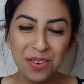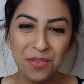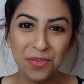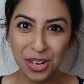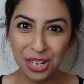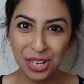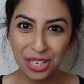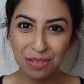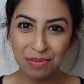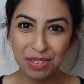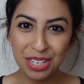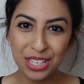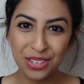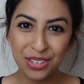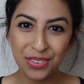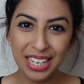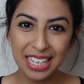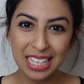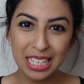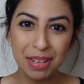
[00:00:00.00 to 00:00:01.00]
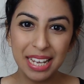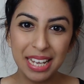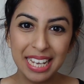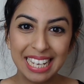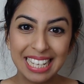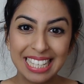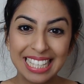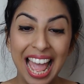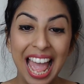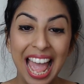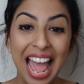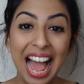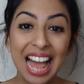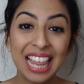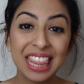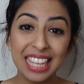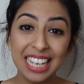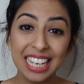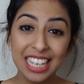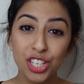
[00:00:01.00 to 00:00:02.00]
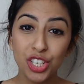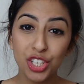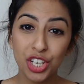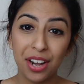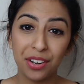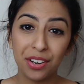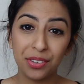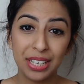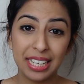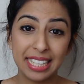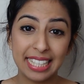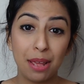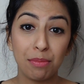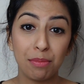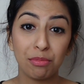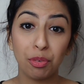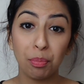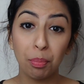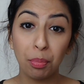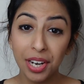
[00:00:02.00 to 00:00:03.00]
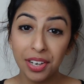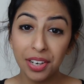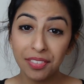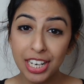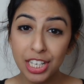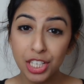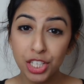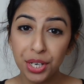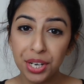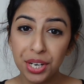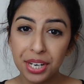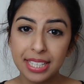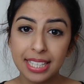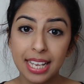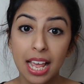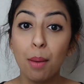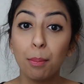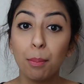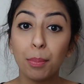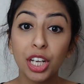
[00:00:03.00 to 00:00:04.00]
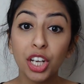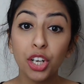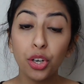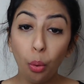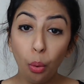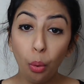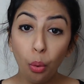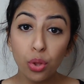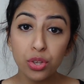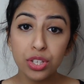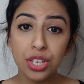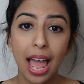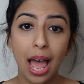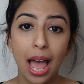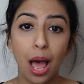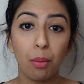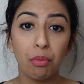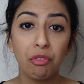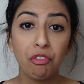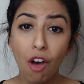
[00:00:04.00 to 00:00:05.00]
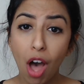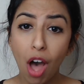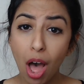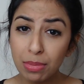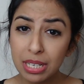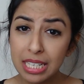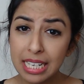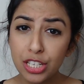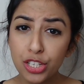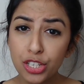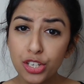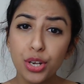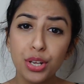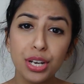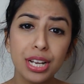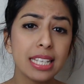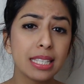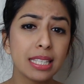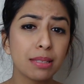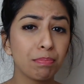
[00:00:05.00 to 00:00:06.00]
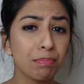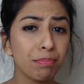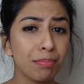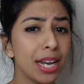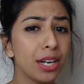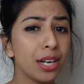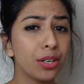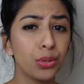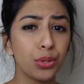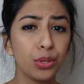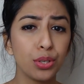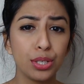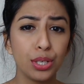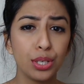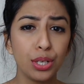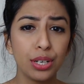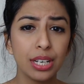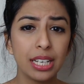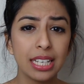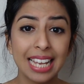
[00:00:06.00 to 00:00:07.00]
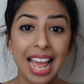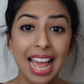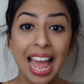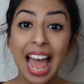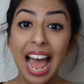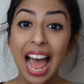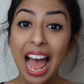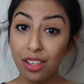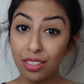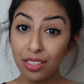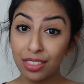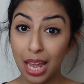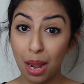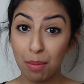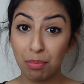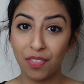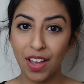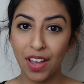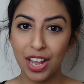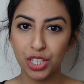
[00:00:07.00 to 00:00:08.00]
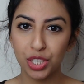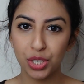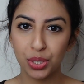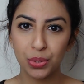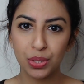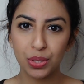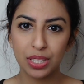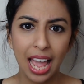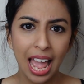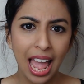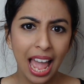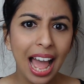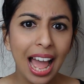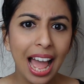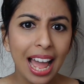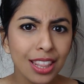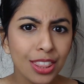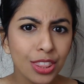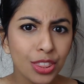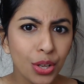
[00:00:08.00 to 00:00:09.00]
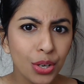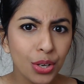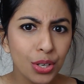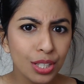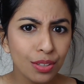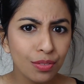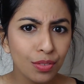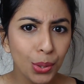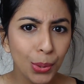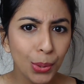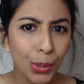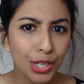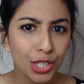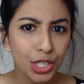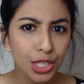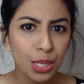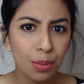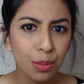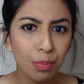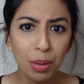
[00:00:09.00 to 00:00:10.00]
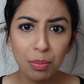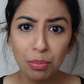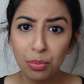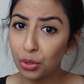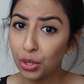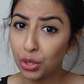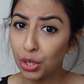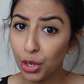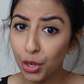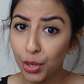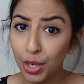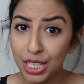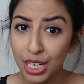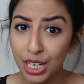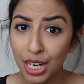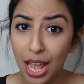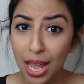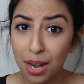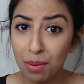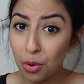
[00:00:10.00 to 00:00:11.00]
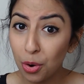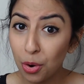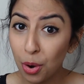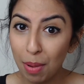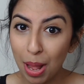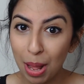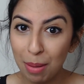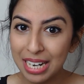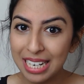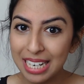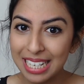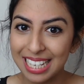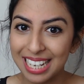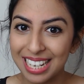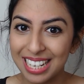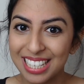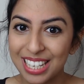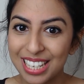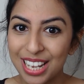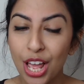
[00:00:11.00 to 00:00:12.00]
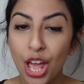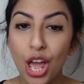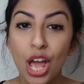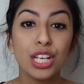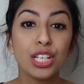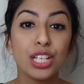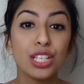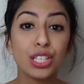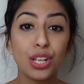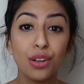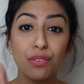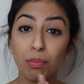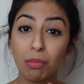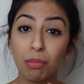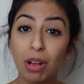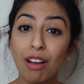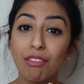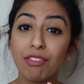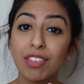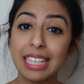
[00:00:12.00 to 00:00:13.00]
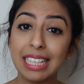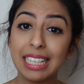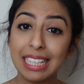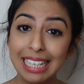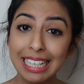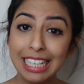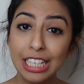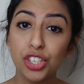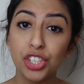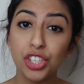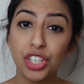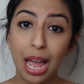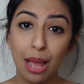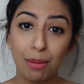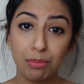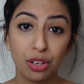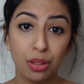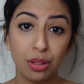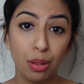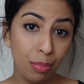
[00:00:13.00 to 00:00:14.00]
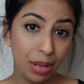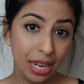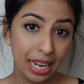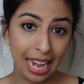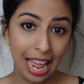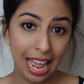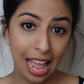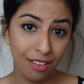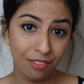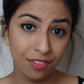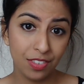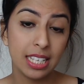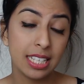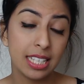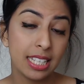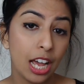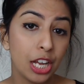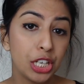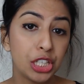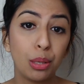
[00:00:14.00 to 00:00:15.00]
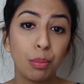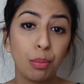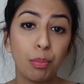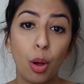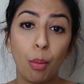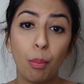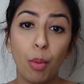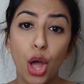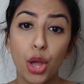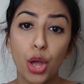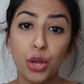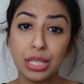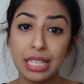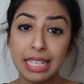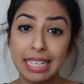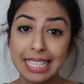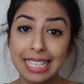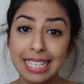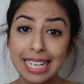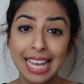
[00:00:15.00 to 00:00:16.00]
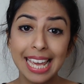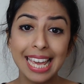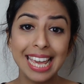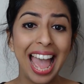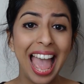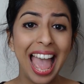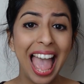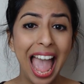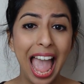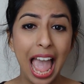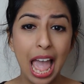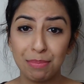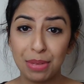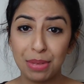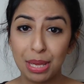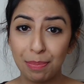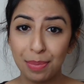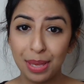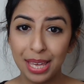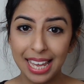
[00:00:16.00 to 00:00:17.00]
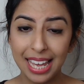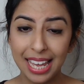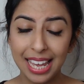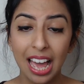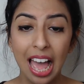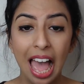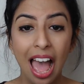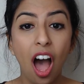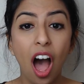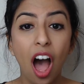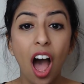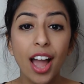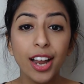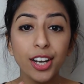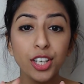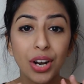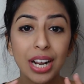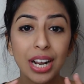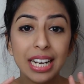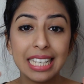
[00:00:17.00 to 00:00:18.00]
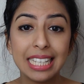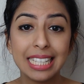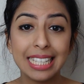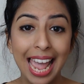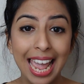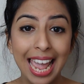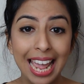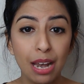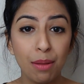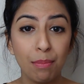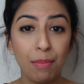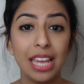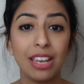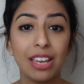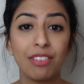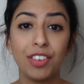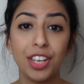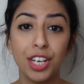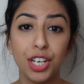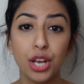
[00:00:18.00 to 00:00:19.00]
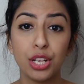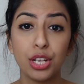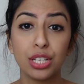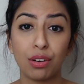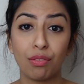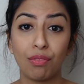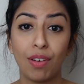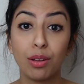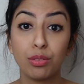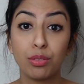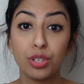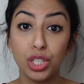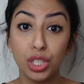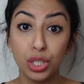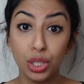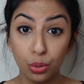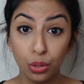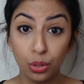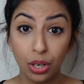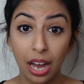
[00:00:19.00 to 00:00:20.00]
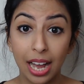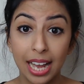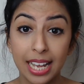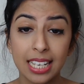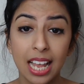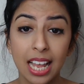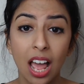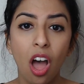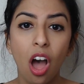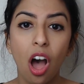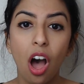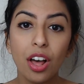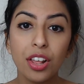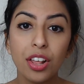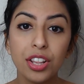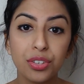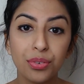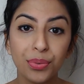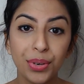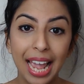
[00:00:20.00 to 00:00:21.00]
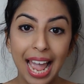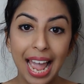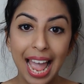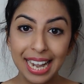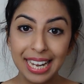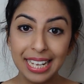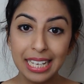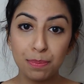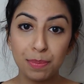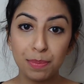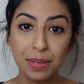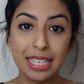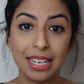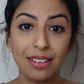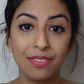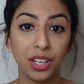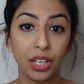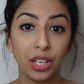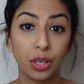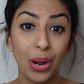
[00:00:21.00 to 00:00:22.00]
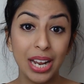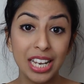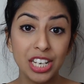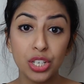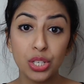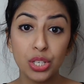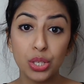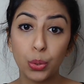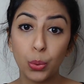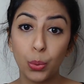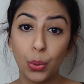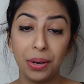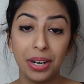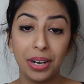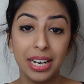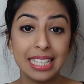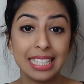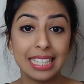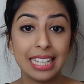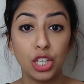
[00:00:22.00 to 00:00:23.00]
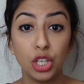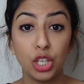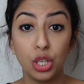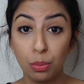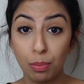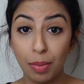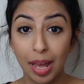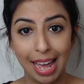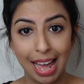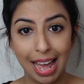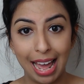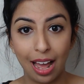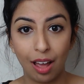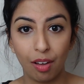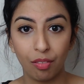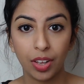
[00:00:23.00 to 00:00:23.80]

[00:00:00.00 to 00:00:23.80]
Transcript: Welcome to Serena Speaks, and this channel is aimed for pre-reg students but can also help pharmacy students, medical students, healthcare professionals, and those of you who are just a bit more curious to learn more about medicines. So from covering each chapter of the BNF to touching upon OTC, MEP, I try to tailor-make videos around you guys, answering any specific questions or queries that you may have.